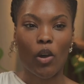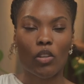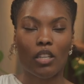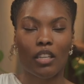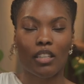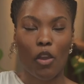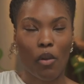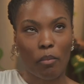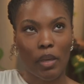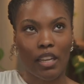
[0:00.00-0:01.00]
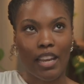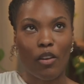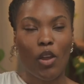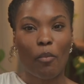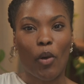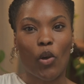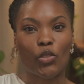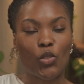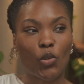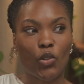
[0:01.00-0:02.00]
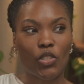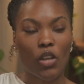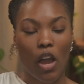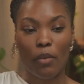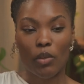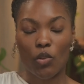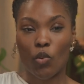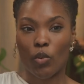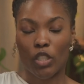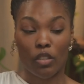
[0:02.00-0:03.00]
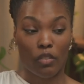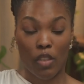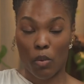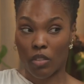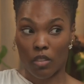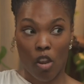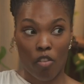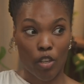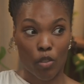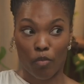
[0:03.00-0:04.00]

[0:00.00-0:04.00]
on no, I'm better now. But on tour, so I would, if there was a Zara, you